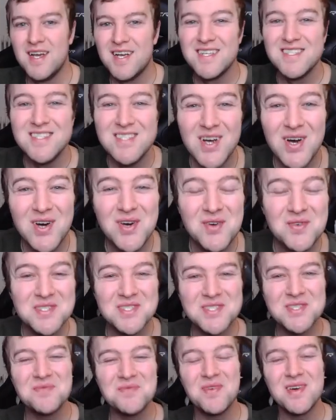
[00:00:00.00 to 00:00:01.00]
Yo, what's
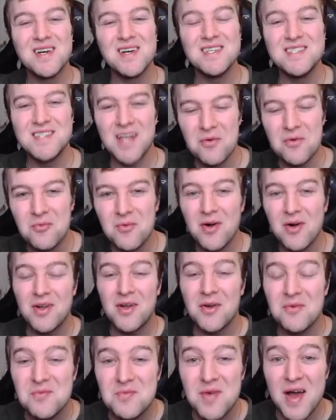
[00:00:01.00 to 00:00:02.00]
up guys, and
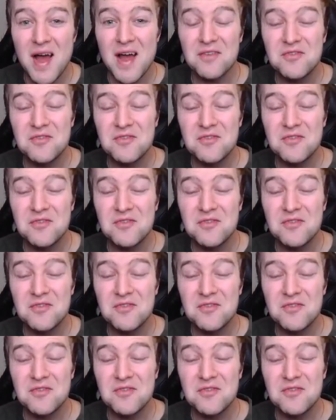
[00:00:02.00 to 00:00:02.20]
welcome back